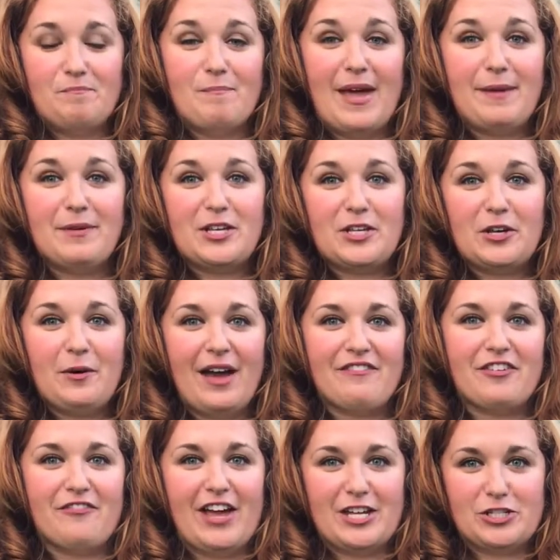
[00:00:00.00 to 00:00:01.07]
Maybe you have
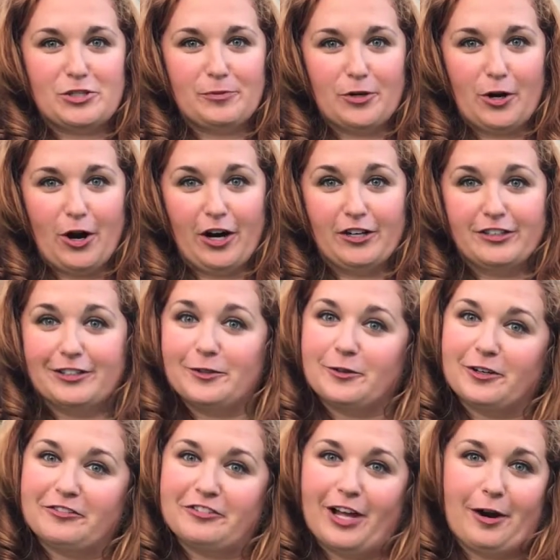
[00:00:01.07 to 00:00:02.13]
a vegetable garden
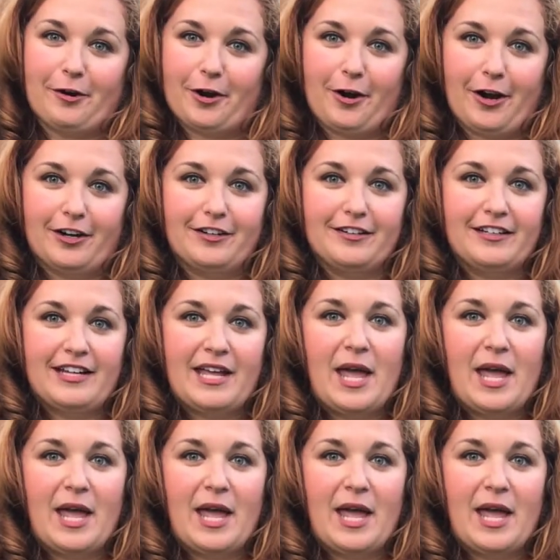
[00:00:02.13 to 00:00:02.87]
or a flower garden.